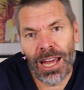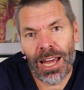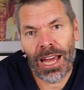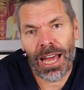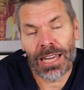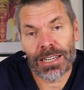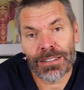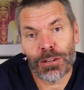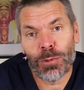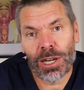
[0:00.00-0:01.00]
And I
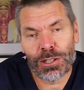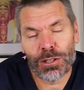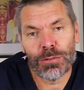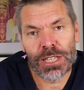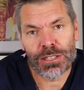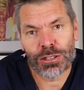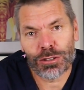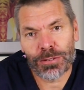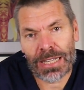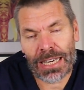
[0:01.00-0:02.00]
think one of the
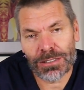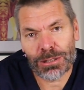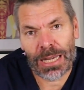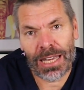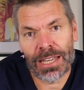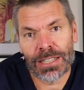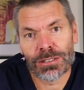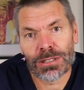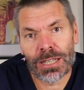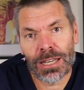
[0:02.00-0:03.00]
reasons for that
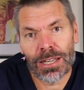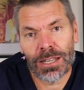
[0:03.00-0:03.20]
is